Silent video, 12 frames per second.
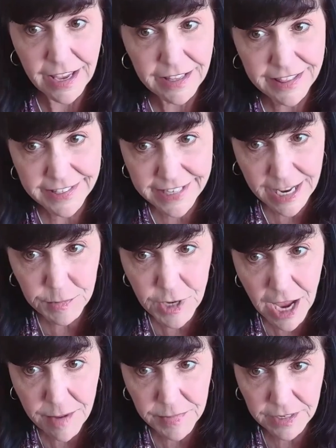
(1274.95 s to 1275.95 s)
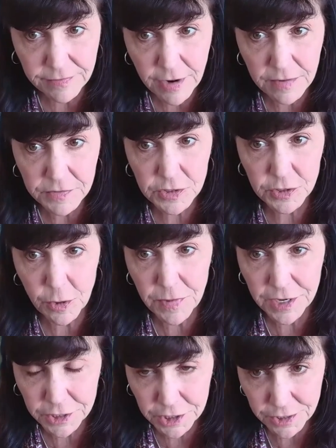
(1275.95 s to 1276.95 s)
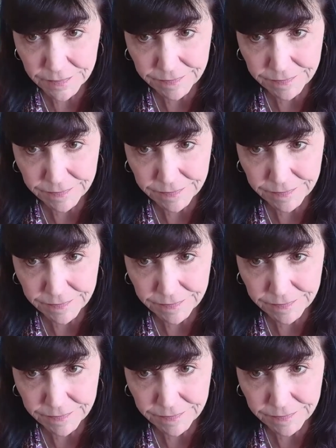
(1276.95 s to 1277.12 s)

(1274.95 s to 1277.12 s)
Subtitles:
at the same time, it involves so much